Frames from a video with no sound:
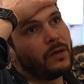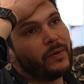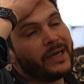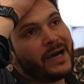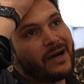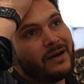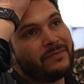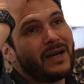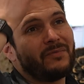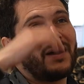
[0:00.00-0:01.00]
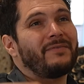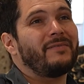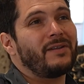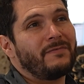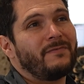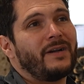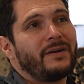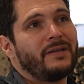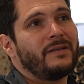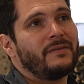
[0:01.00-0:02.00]
we have developed
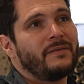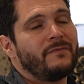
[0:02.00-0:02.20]
very,